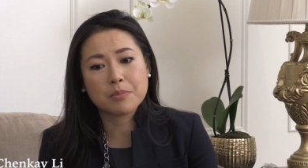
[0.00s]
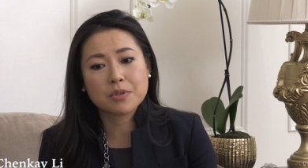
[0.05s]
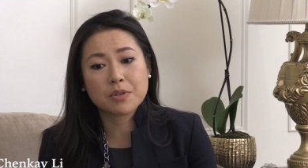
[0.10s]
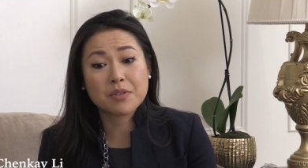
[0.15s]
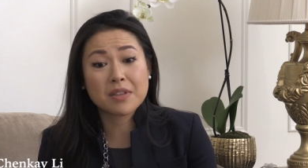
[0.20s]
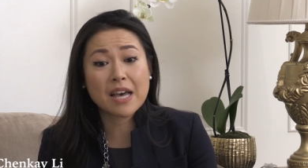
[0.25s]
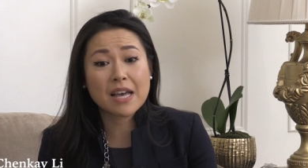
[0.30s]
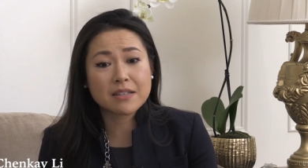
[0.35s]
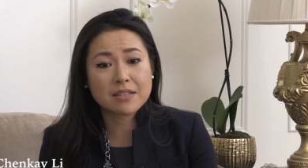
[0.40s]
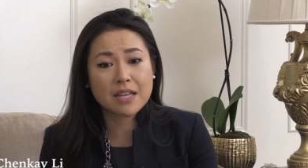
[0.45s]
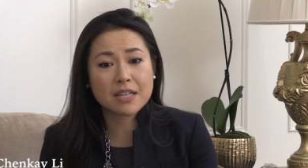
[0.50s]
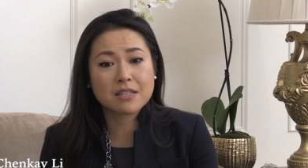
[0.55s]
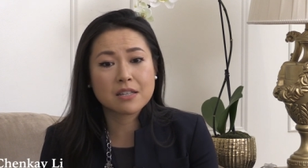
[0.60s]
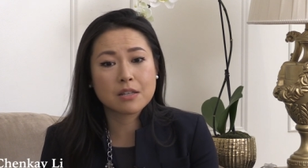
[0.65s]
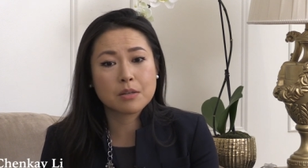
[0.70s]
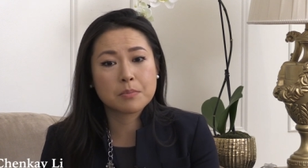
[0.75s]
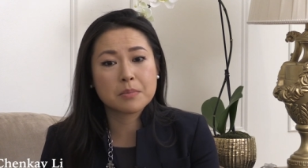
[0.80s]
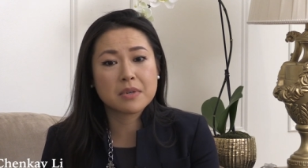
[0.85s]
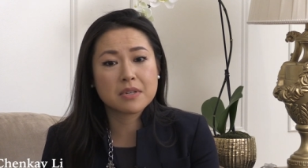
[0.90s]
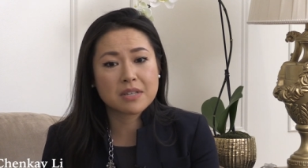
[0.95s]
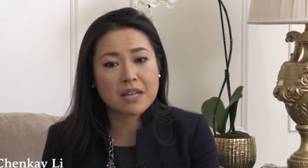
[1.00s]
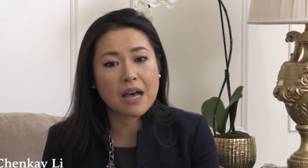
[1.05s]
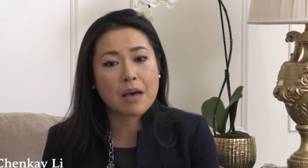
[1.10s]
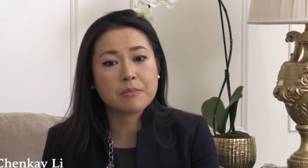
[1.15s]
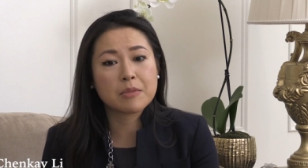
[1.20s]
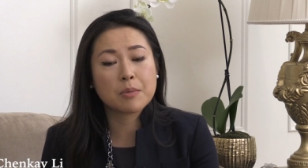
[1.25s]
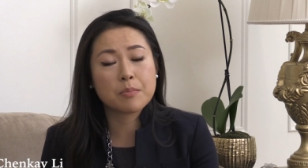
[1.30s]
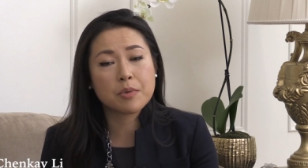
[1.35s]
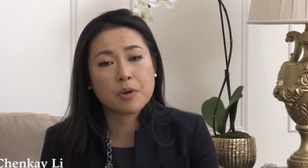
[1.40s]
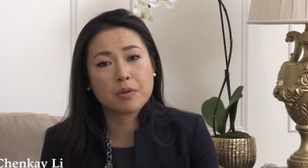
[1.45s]
So that takes a little bit of
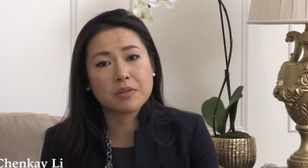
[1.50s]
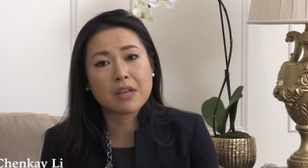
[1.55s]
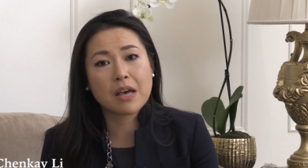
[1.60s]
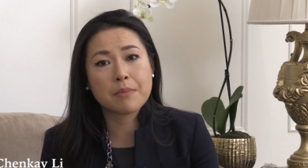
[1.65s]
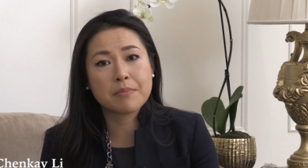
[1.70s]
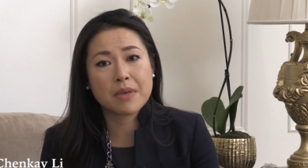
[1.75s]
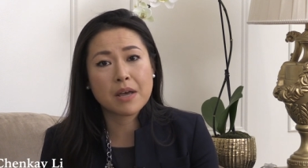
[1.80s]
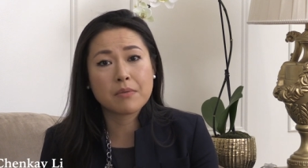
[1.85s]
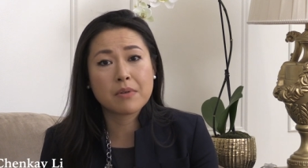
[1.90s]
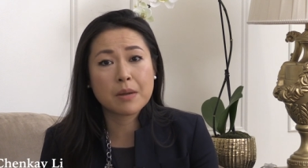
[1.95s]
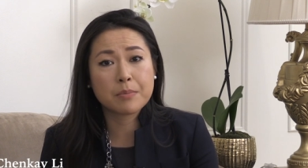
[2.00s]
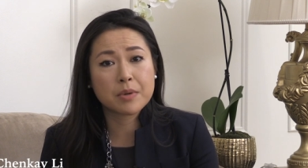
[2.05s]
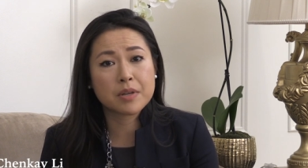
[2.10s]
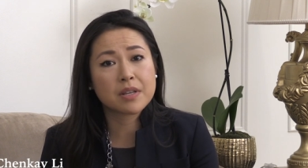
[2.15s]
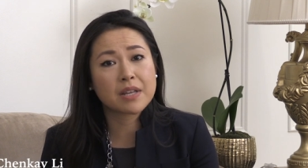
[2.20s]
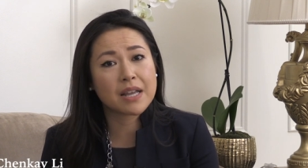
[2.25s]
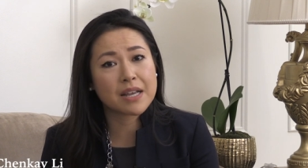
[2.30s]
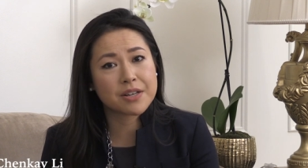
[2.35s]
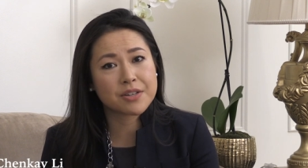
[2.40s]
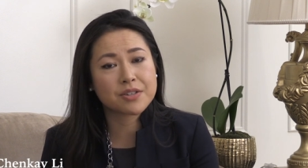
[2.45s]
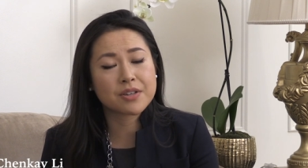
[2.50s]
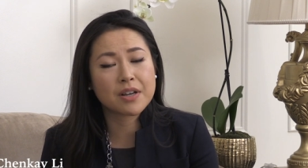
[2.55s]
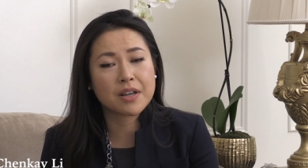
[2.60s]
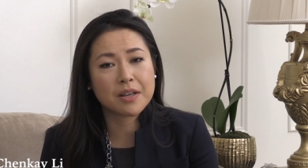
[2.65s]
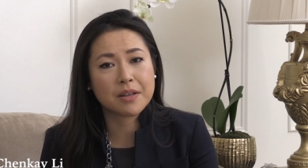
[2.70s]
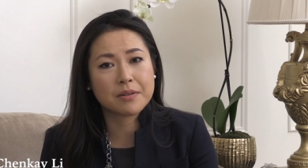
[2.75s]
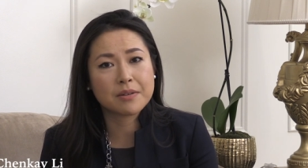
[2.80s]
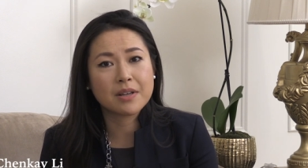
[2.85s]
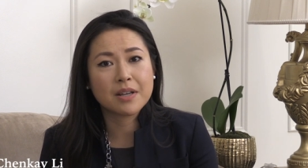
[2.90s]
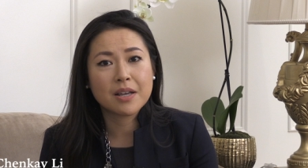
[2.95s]
time to build up that
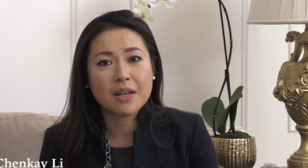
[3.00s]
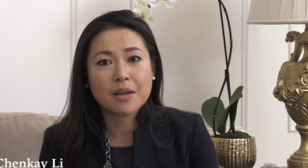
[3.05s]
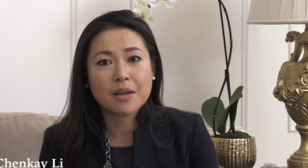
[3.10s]
reputation.